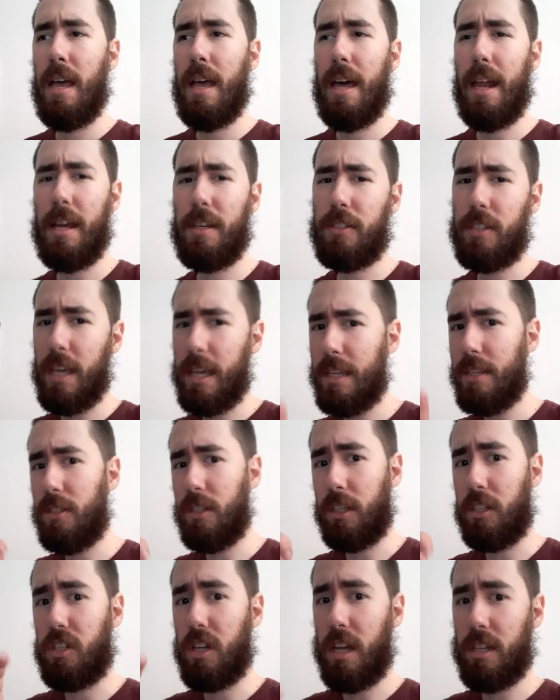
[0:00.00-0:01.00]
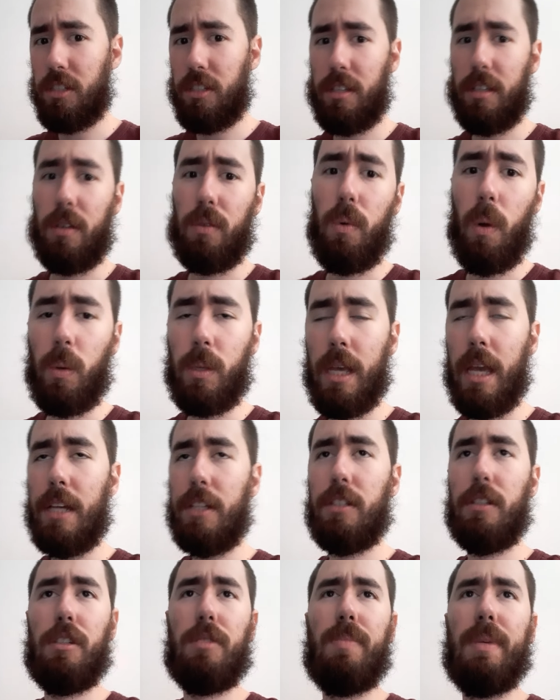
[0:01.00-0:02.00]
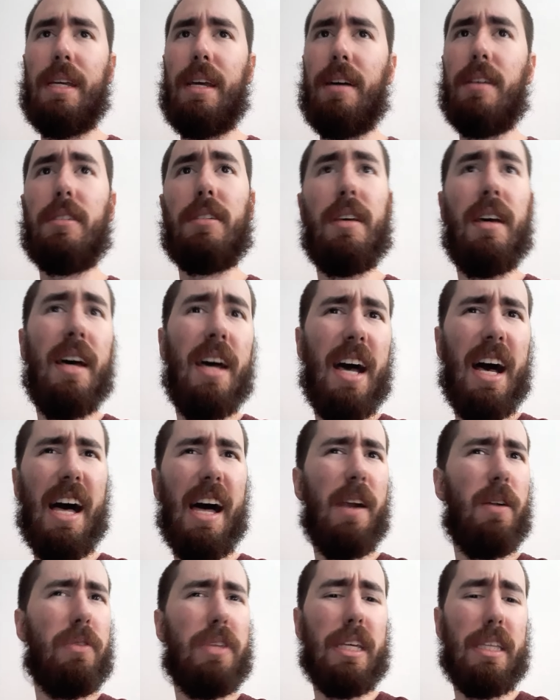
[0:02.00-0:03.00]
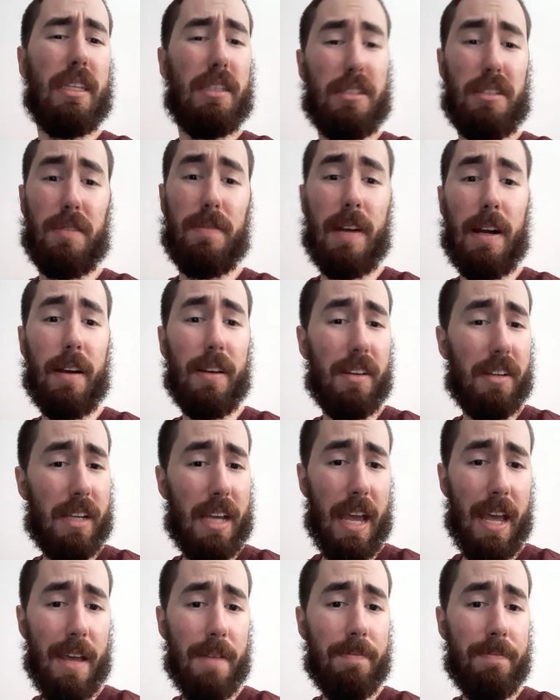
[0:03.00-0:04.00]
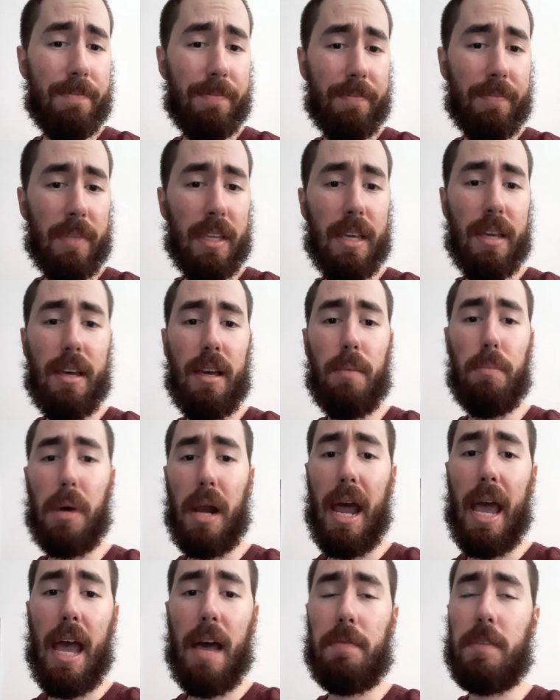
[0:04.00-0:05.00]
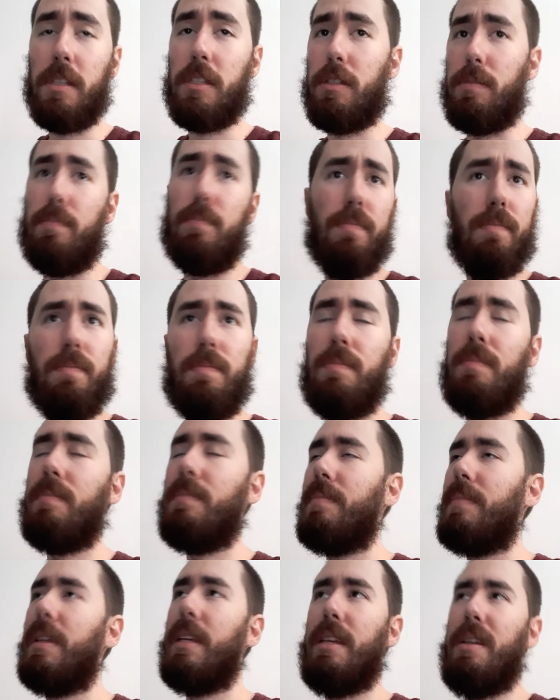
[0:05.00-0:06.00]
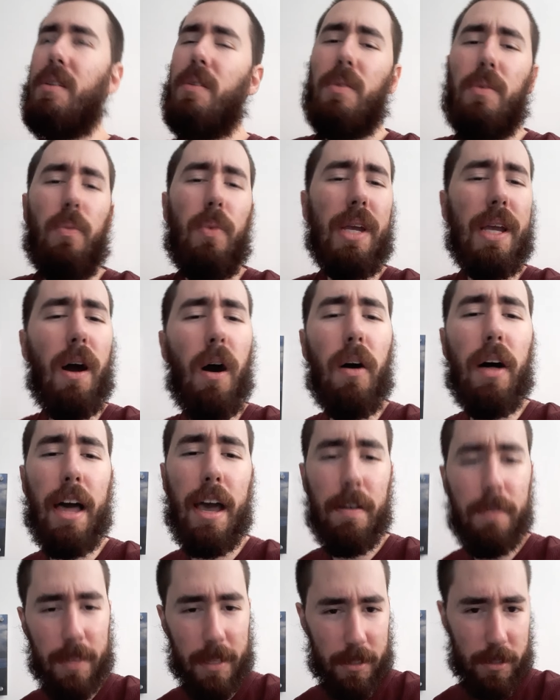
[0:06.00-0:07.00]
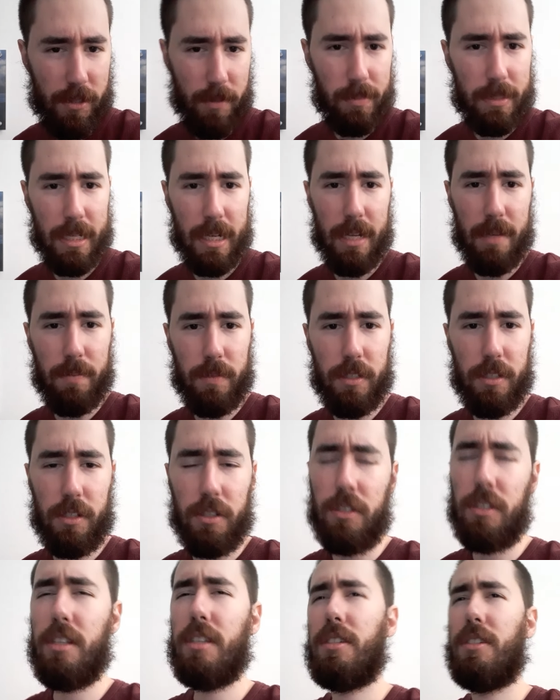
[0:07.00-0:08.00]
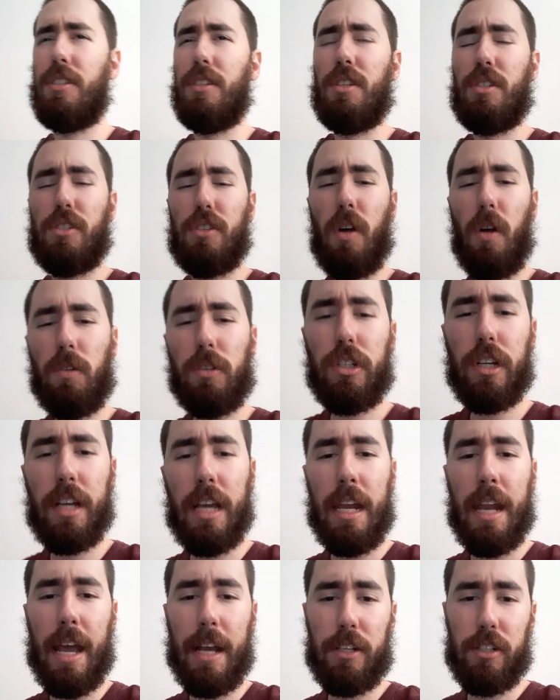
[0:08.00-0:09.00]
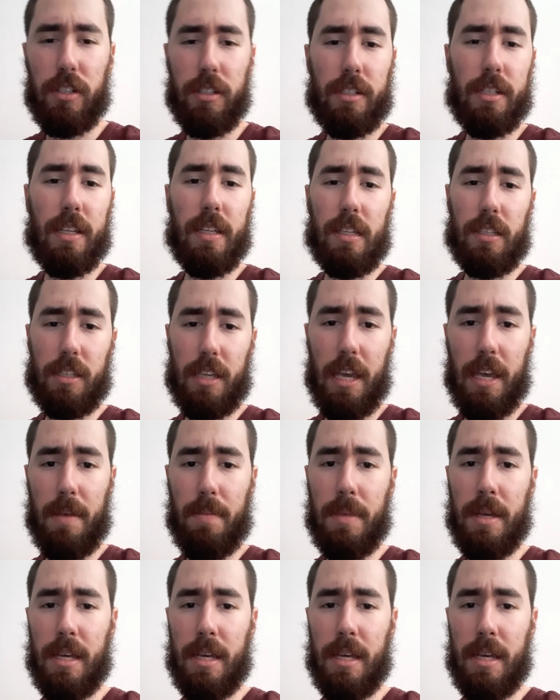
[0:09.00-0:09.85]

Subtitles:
and I say suggest in quotations because I don't think this is a very good game, but I have this. We all have this sometimes. Just this nostalgic connection to this game.